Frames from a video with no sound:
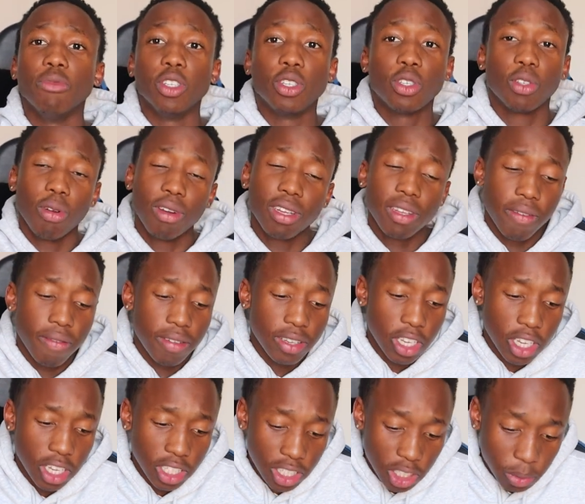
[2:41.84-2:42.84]
Soul
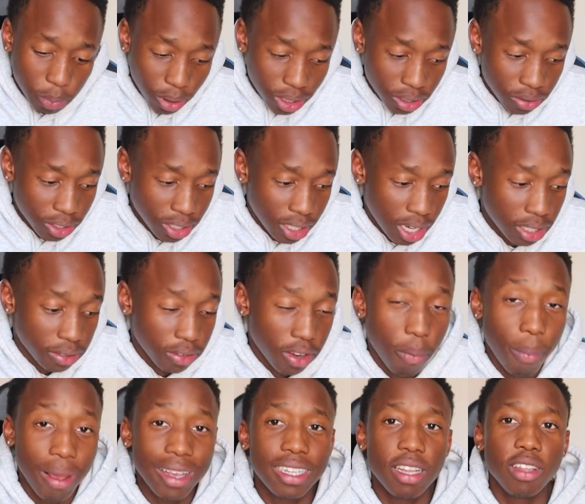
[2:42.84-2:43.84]
Reserve is a sponsor of today's
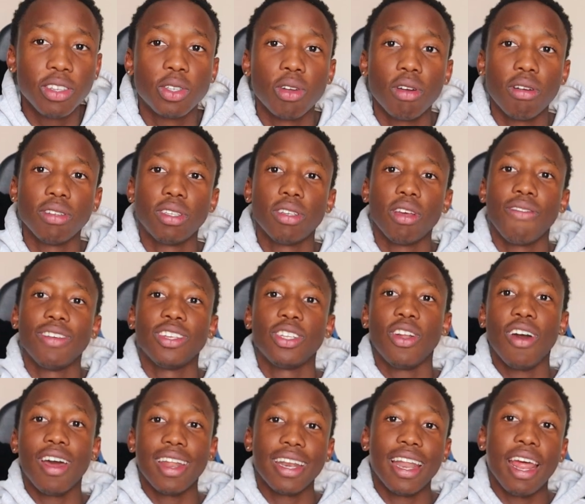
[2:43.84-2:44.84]
video. Basically, Soul Reserve is
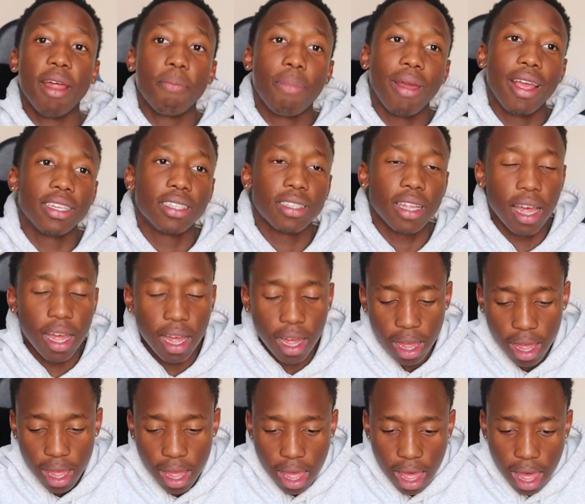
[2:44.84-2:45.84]
an online-based
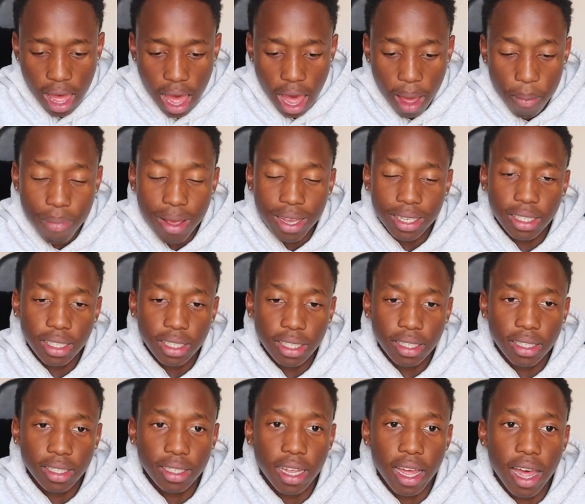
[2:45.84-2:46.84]

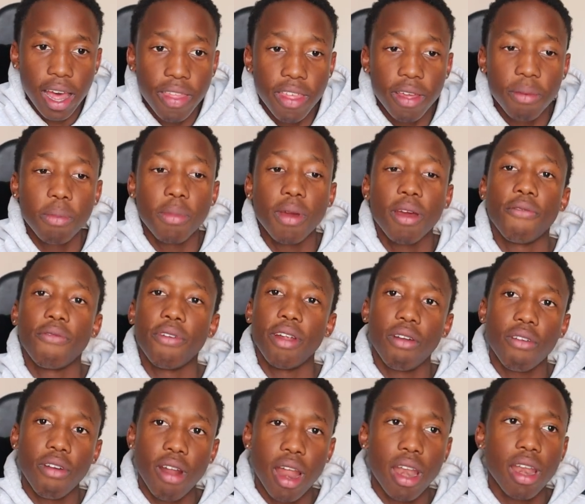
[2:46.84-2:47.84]
business that me and my
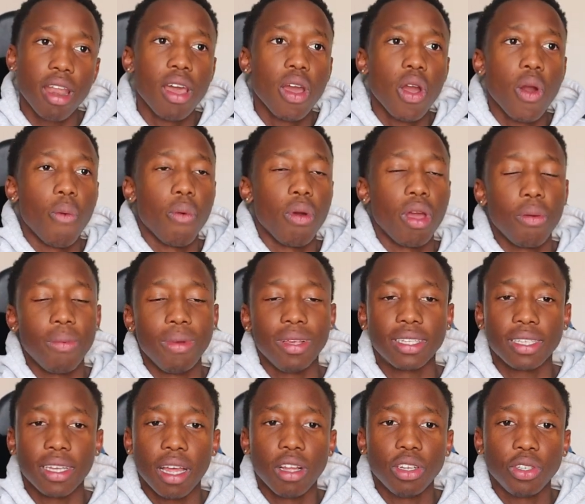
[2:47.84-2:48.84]
friend run, where we
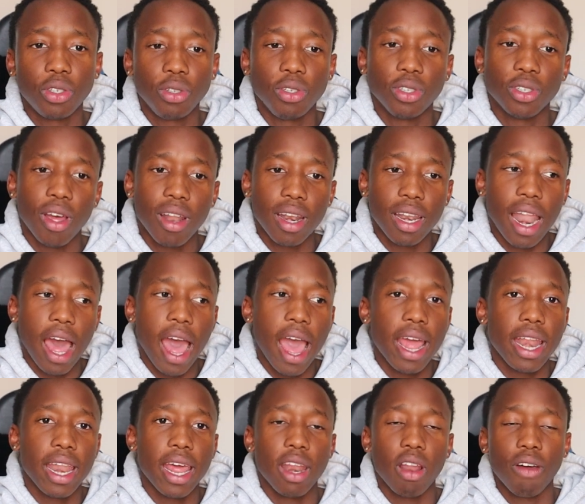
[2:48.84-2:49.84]
sell shoes
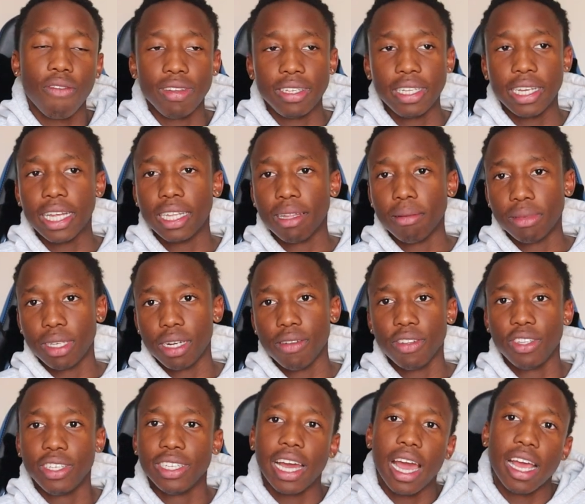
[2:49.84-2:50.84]
online and obviously get them
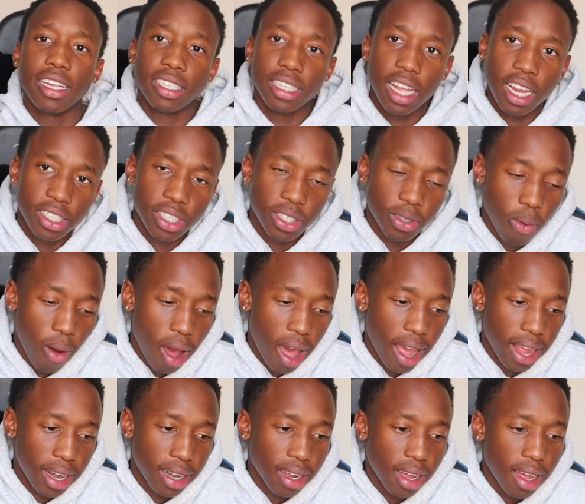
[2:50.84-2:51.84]
delivered to you guys
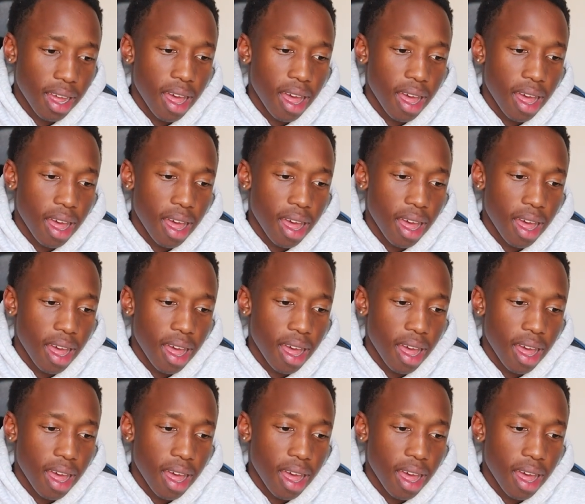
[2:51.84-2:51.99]
nationwide.